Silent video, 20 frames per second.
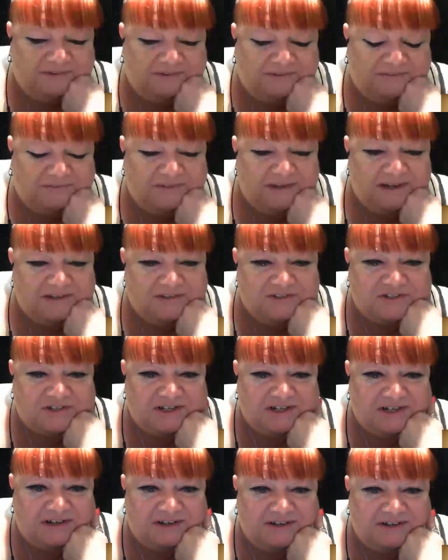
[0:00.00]
there's that
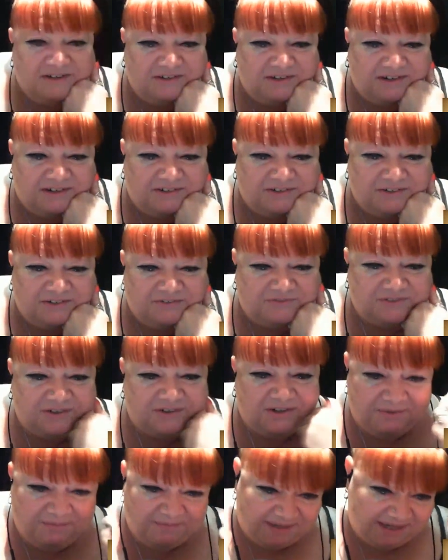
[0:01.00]
chick on Dr.
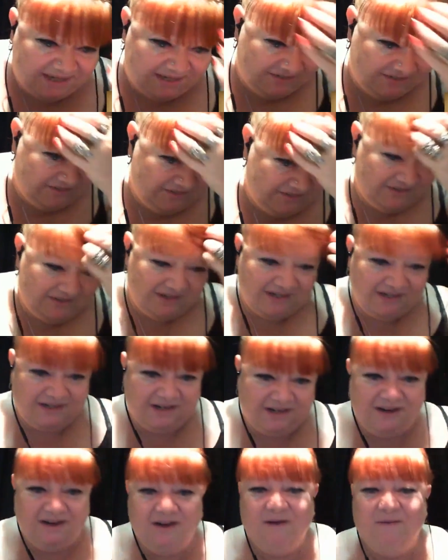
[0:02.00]
Phil, man. She's like,
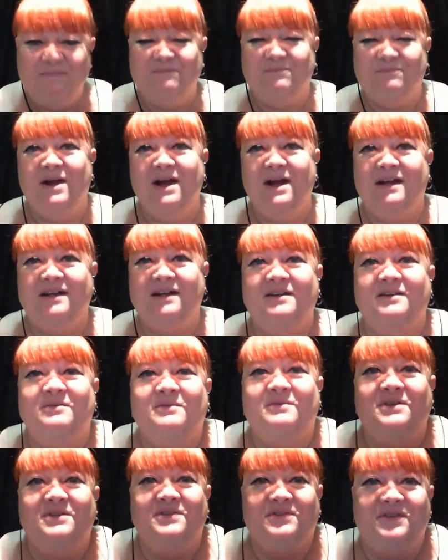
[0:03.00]
I'm pregnant with
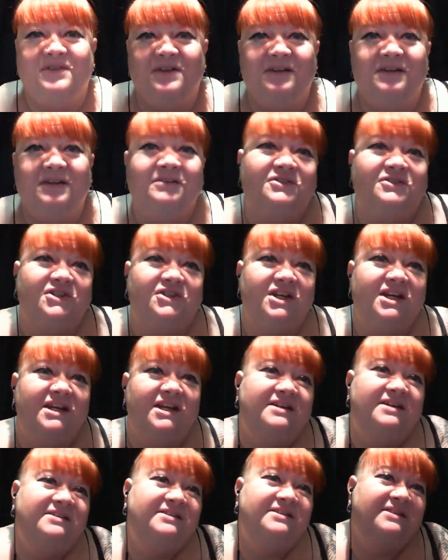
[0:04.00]
the
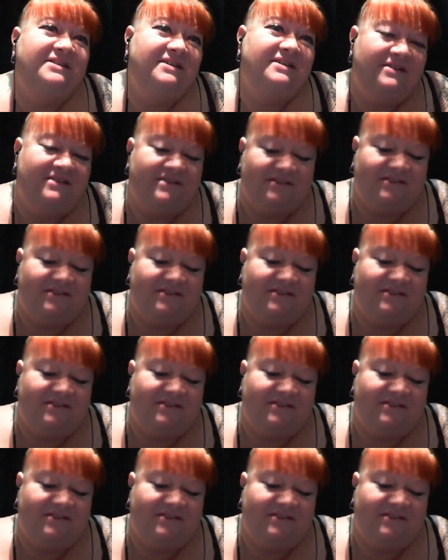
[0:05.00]
Jesus.